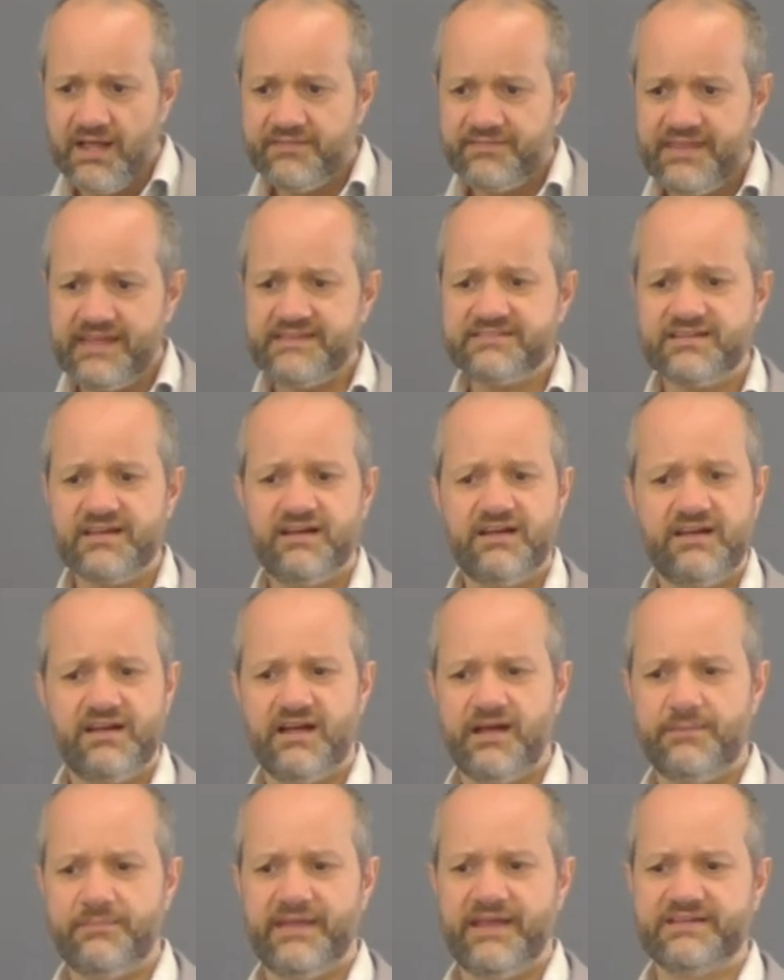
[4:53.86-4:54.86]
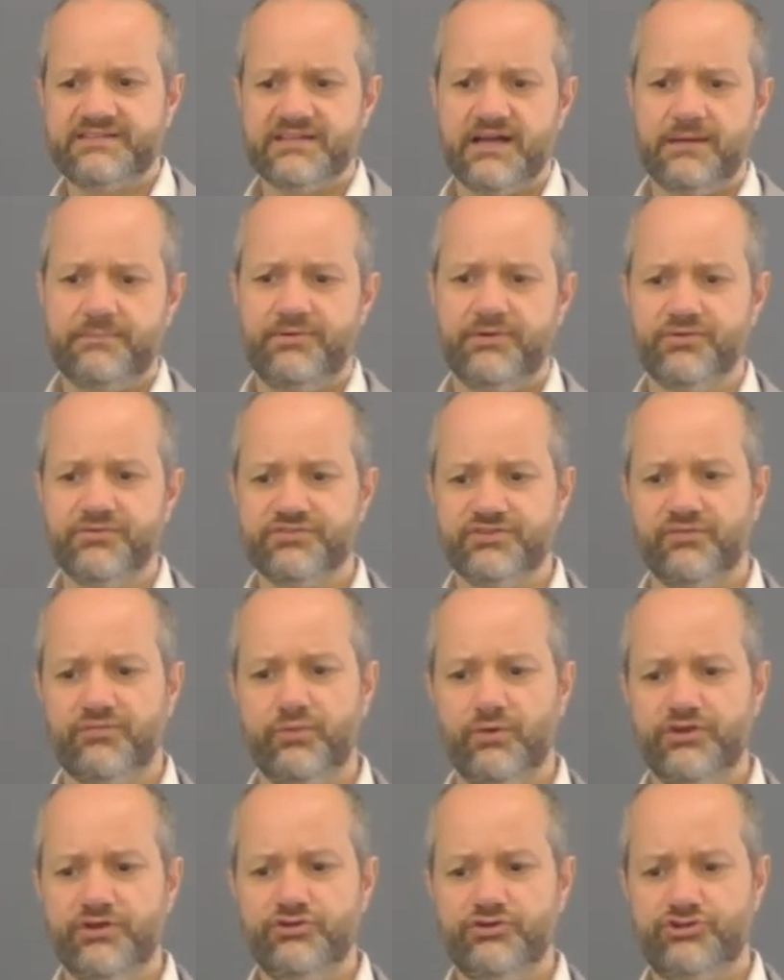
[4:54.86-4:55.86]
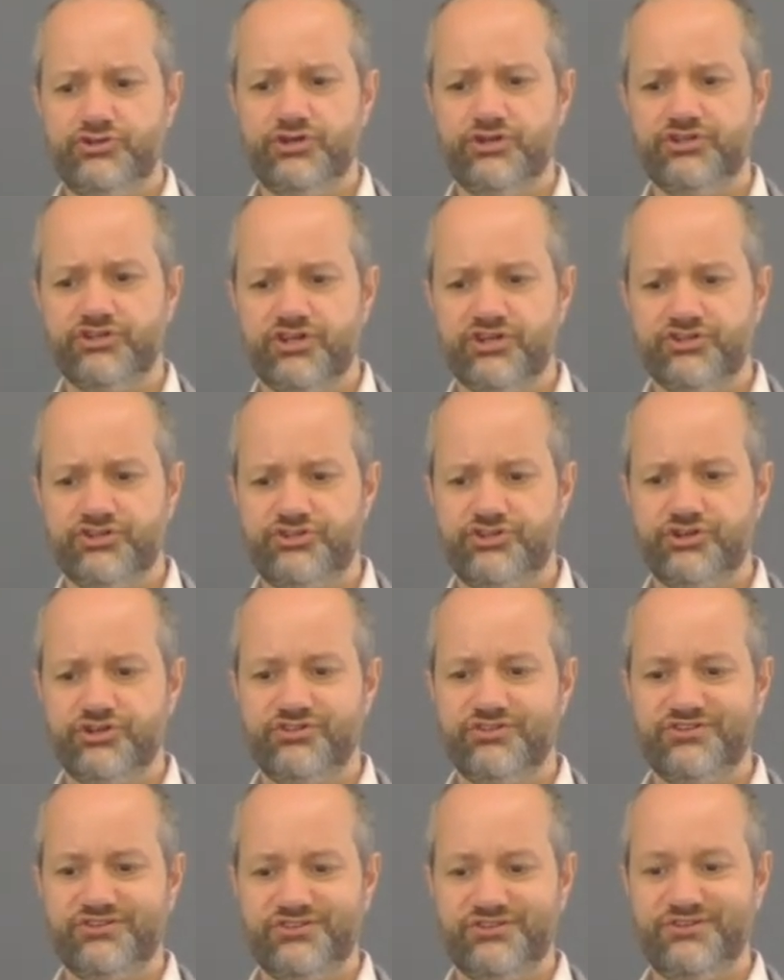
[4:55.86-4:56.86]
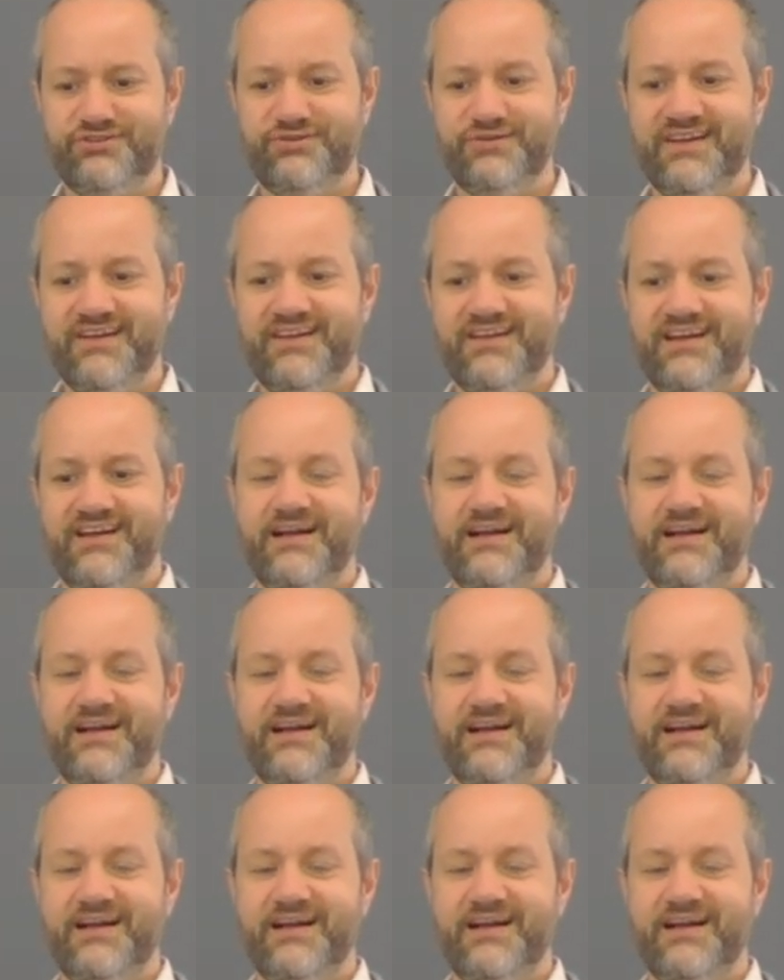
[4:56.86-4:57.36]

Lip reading: These are examples of what you should and shouldn't do.